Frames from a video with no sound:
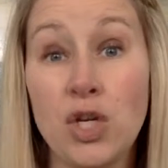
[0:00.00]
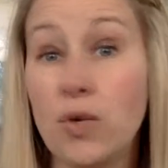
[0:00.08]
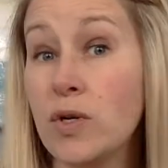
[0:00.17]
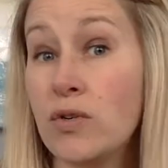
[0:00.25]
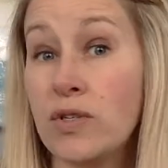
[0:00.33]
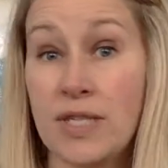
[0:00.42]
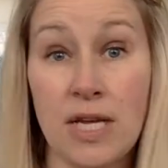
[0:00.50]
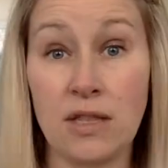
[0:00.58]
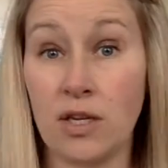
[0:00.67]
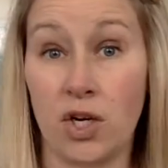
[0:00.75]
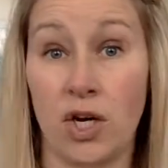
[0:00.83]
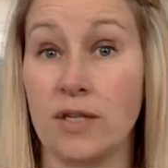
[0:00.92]
you understand
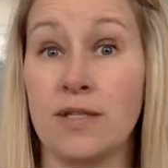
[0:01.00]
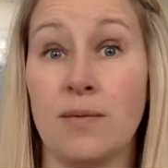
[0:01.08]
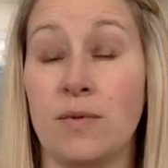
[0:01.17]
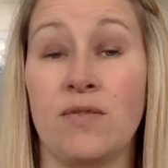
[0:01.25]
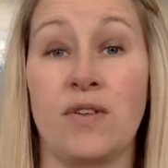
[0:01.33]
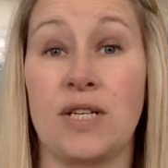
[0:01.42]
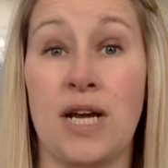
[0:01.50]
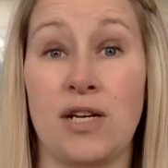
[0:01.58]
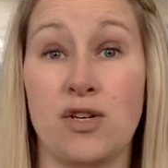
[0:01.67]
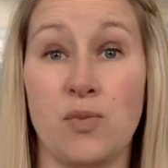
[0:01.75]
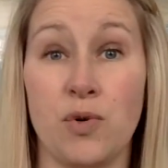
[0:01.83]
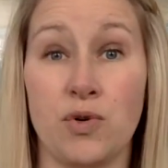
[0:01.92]
the concept of a
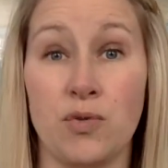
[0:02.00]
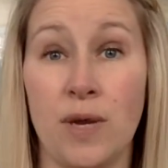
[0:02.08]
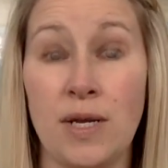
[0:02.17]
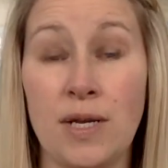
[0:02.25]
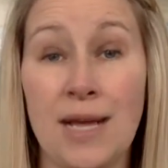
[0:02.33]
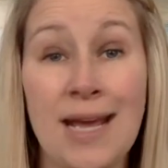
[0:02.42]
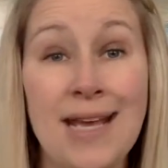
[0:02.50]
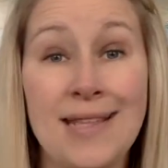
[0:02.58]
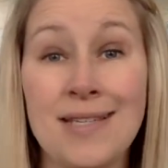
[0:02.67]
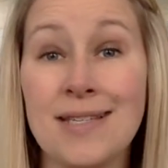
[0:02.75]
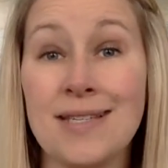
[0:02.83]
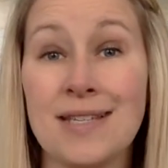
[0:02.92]
dashboard, right?
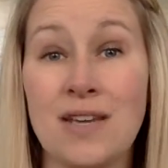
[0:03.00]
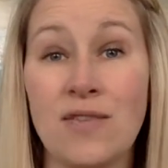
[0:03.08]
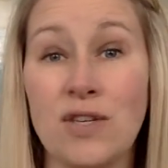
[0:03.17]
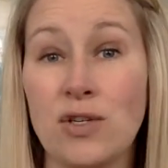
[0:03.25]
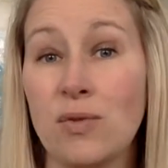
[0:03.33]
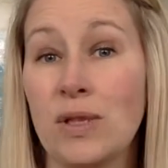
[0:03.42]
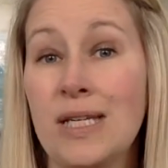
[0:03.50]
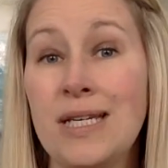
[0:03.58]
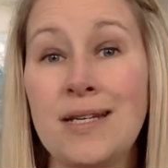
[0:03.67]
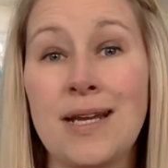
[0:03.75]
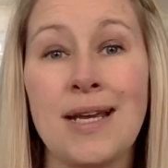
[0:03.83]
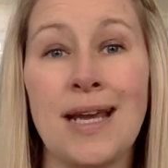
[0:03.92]
This is giving you
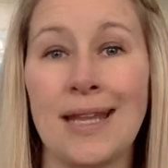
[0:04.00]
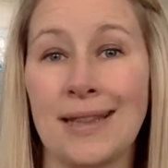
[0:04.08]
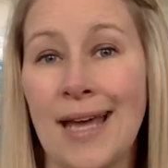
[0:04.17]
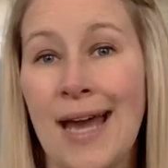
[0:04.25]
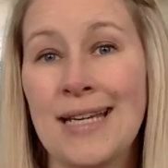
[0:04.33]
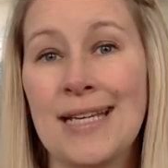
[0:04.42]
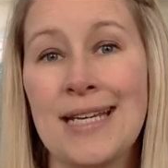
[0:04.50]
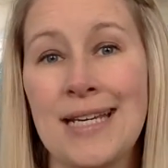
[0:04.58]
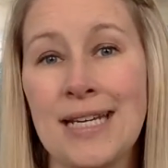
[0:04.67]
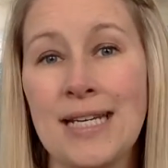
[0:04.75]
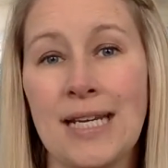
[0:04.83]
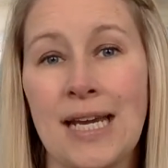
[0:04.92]
leading and lagging
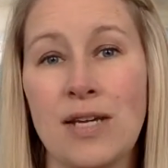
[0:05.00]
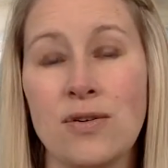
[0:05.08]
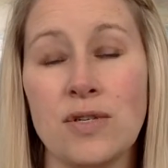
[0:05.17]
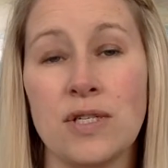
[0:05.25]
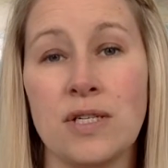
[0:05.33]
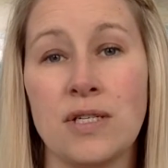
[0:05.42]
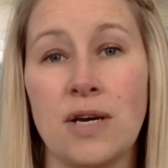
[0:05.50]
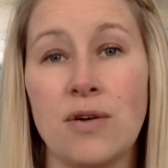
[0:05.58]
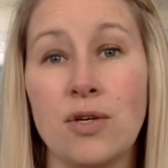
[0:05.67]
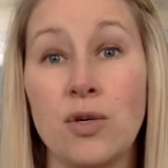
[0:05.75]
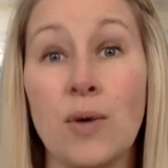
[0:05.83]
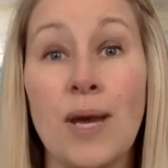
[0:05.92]
indicators to tell
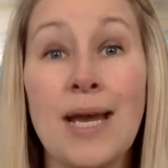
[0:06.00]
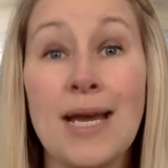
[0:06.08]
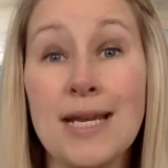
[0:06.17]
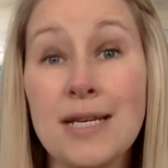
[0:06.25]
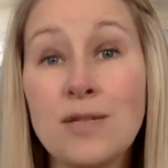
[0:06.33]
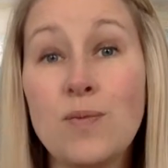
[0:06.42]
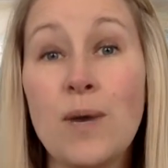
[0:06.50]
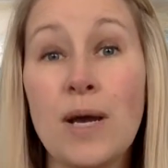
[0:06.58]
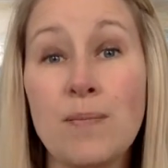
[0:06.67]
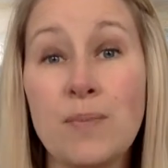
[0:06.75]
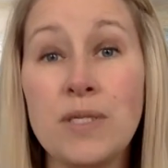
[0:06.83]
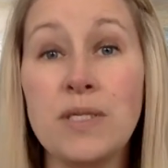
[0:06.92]
you, is my
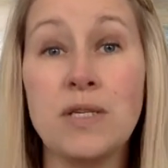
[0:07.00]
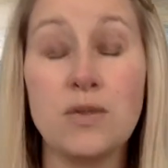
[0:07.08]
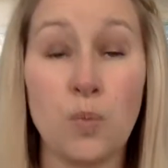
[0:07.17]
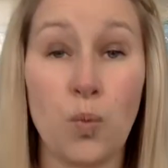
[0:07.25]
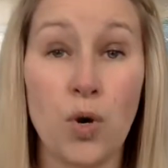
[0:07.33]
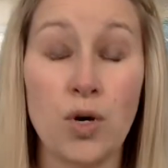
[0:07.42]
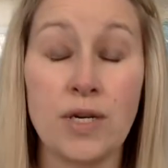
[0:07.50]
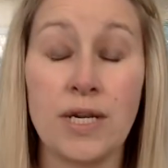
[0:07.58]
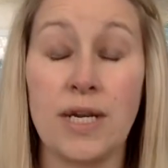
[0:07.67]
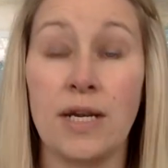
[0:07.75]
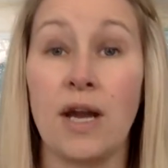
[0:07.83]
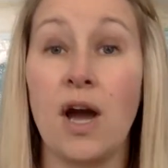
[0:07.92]
business
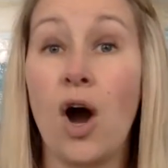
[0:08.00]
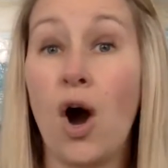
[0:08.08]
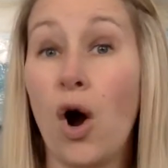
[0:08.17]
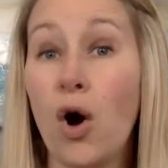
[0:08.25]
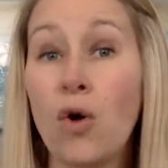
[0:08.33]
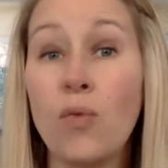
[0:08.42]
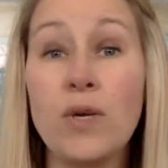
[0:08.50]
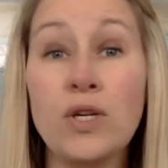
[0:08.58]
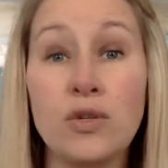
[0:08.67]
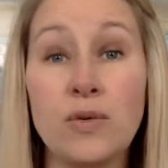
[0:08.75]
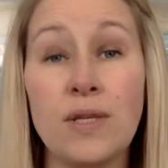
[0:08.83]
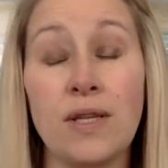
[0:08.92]
working? Are we
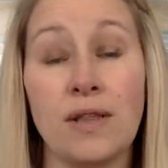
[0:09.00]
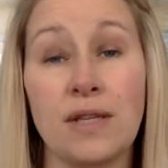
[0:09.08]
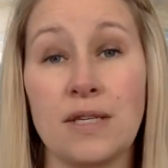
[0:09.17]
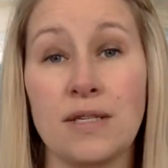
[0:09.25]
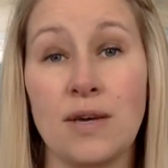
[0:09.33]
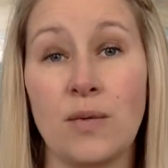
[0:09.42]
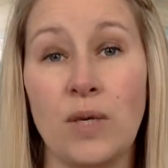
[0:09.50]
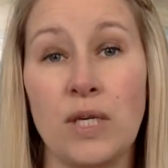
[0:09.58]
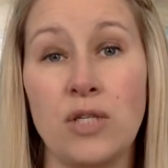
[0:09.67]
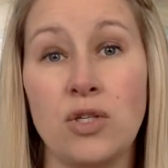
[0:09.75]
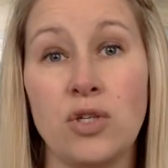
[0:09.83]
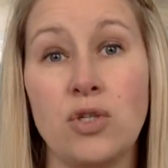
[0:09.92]
doing the things that we
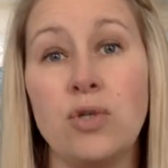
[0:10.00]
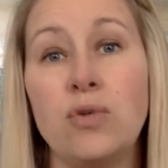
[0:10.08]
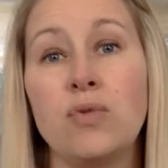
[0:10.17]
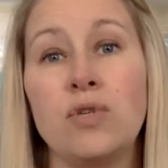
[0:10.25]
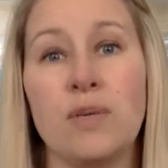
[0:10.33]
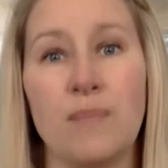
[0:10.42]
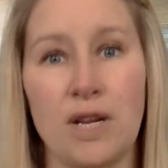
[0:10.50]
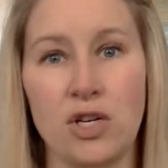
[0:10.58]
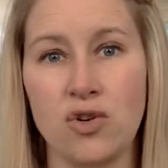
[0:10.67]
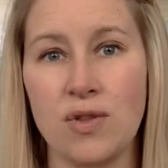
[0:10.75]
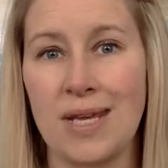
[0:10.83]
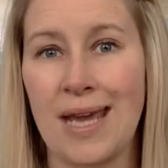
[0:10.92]
need to do to make
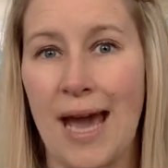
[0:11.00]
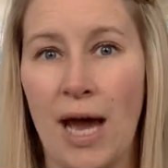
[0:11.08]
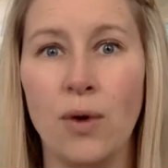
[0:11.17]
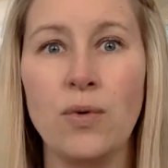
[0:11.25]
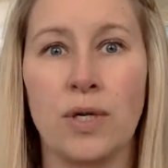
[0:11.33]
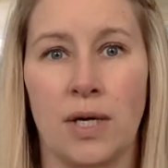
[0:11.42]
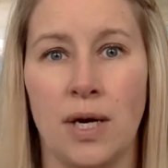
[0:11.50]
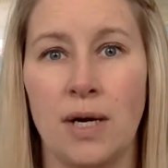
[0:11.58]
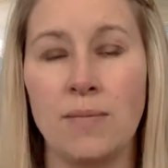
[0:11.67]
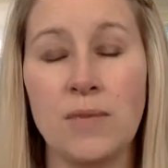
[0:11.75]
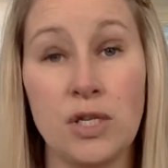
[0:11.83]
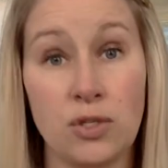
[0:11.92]
sure the
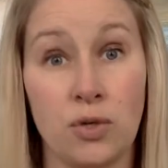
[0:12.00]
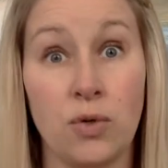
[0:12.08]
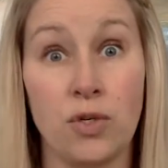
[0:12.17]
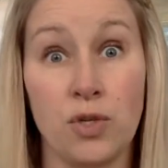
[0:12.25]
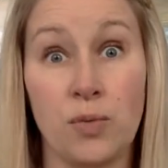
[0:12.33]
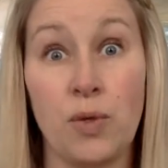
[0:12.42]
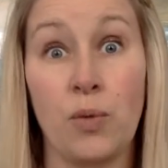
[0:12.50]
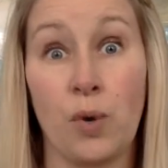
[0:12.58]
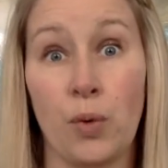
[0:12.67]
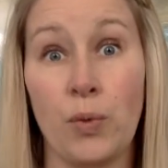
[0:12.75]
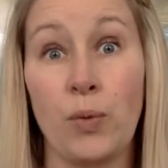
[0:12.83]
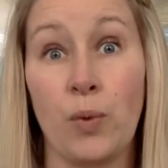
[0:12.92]
outcome is going to be
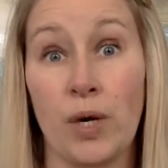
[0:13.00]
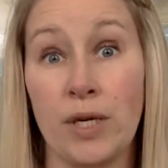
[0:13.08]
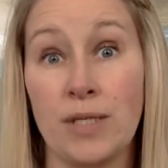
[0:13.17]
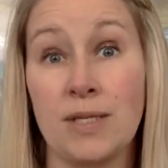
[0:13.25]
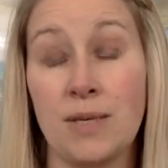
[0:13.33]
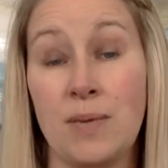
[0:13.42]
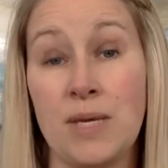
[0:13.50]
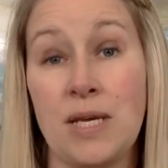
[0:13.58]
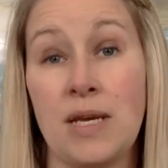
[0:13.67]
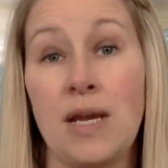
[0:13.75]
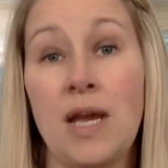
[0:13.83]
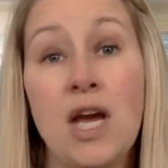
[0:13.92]
what we want it to be?